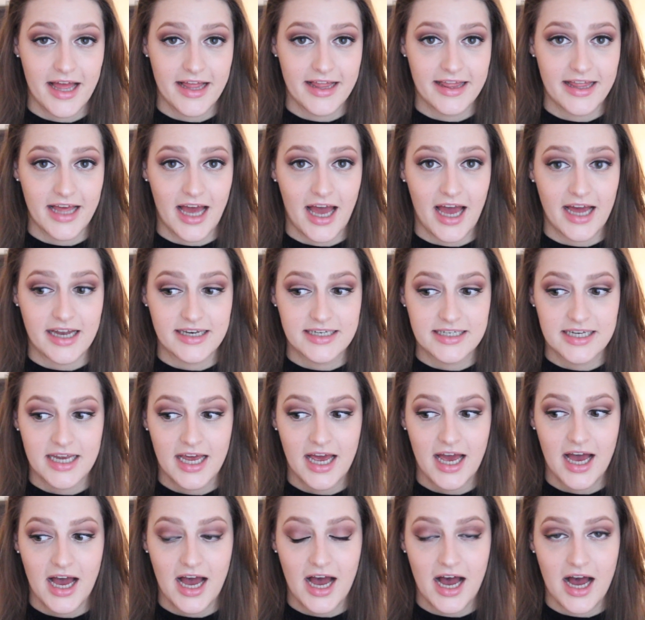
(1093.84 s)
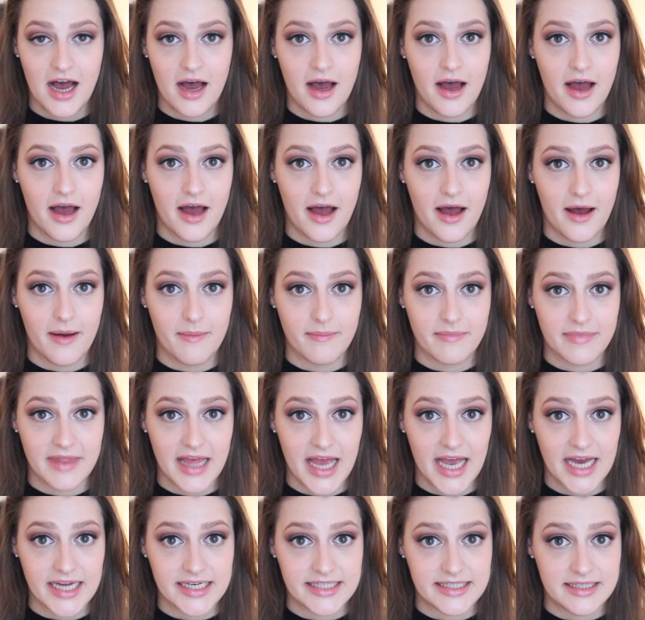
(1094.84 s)
that they
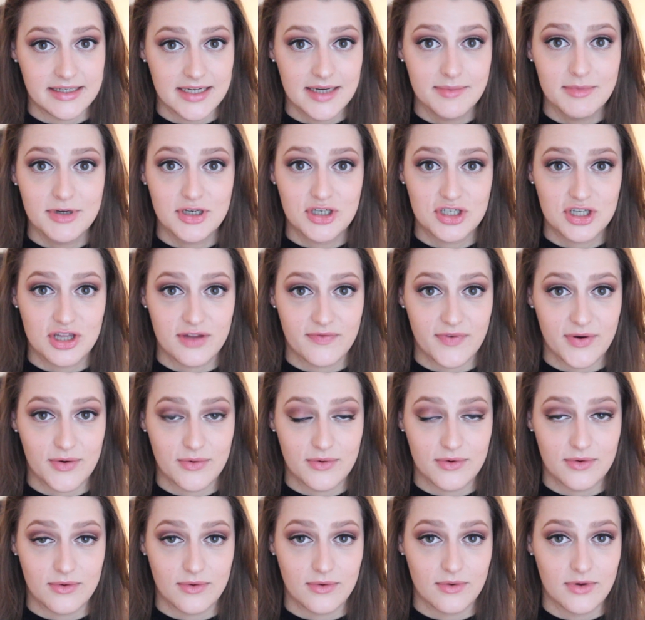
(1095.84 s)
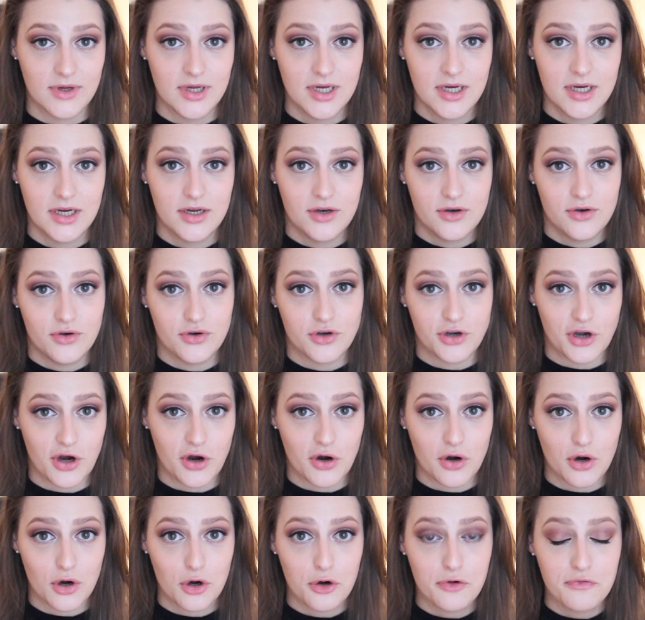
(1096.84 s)
had damaged the vocal
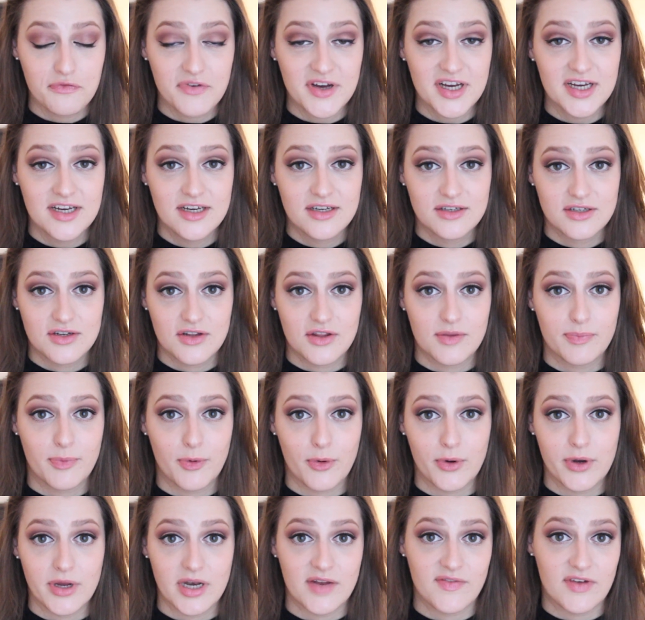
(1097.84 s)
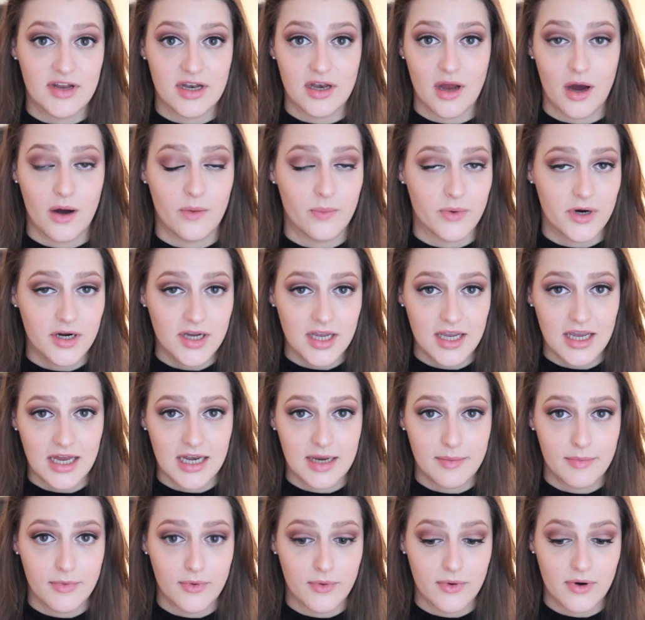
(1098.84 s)
nerve to the point of it not working
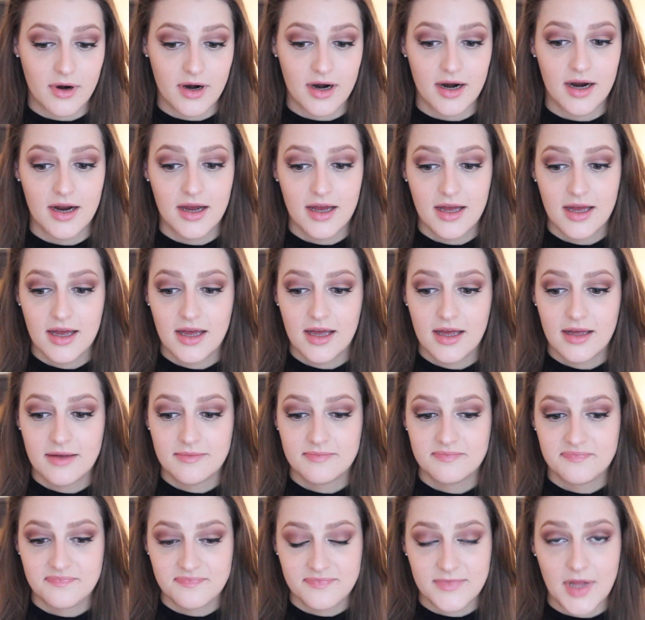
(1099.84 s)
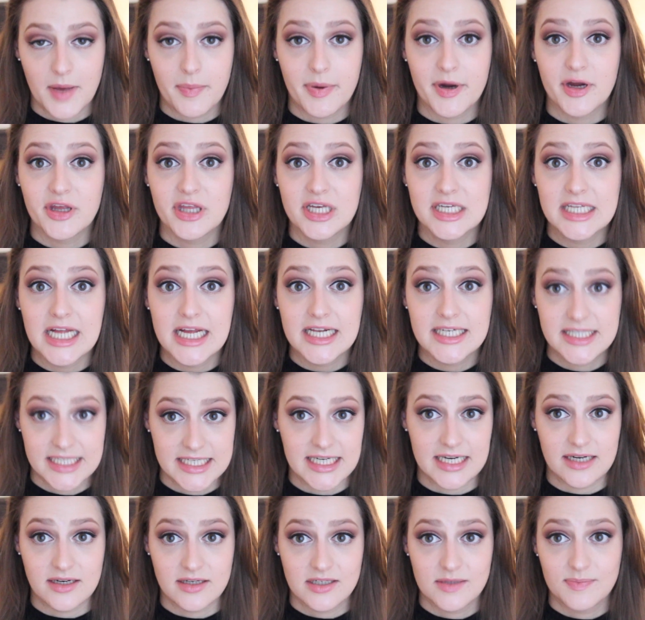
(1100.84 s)
anymore, apparently they
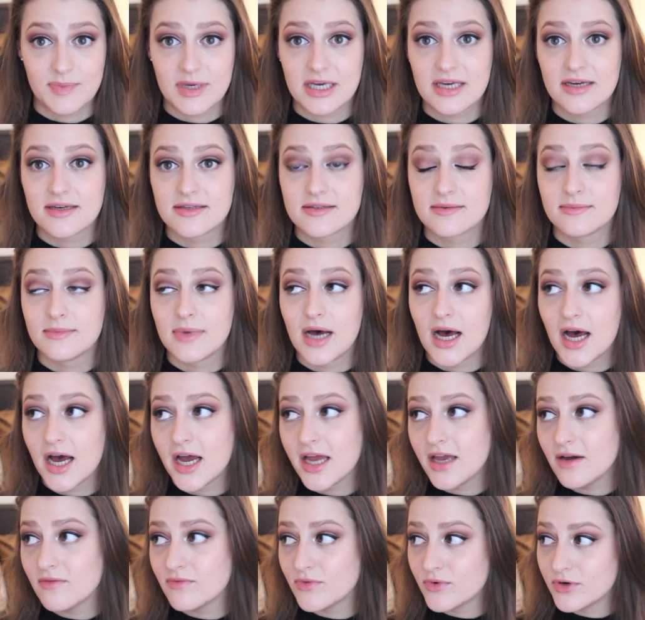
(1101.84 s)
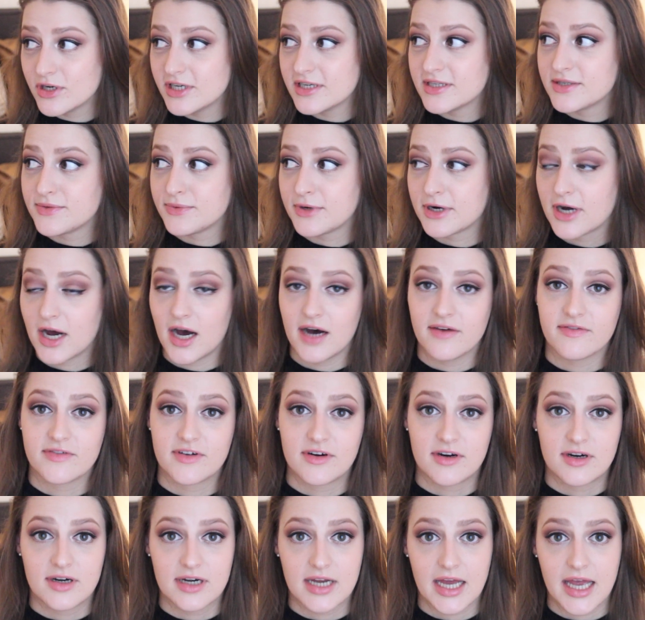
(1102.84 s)
didn't, because my voice
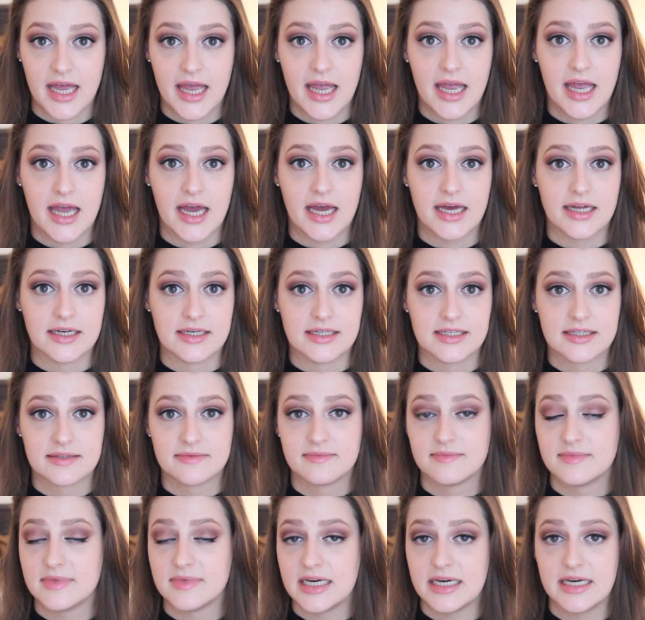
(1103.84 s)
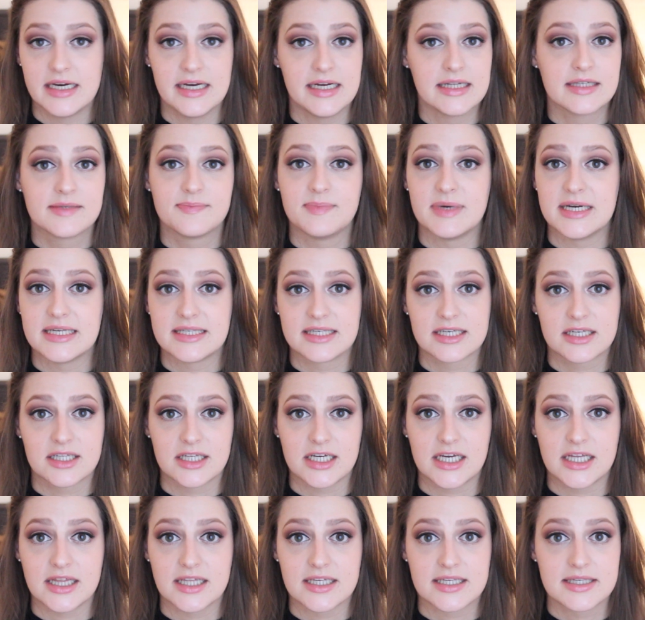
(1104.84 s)
recovered and it's
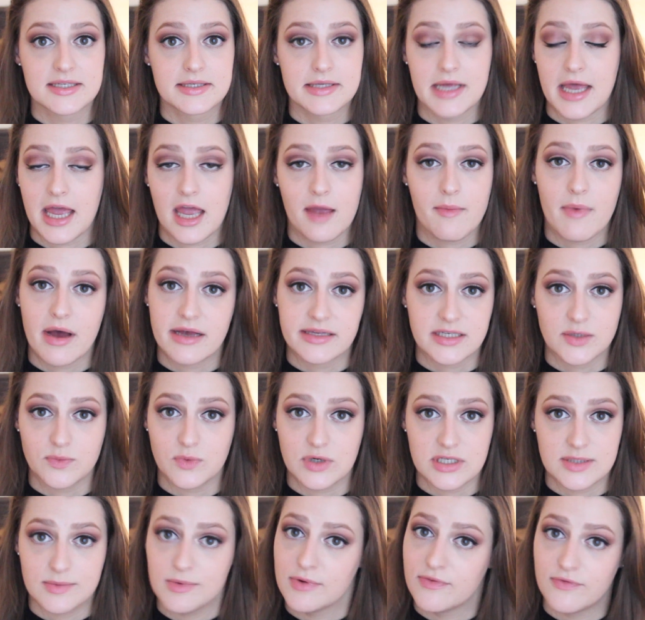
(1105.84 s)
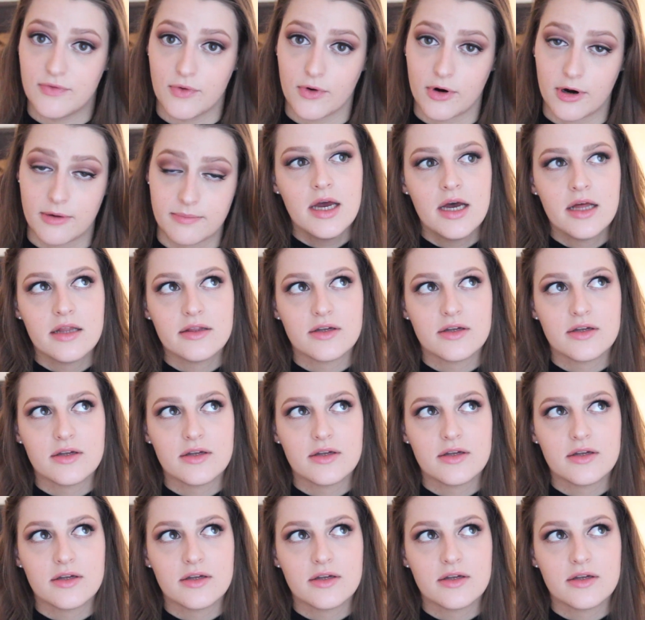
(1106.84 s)
basically the same as it was before.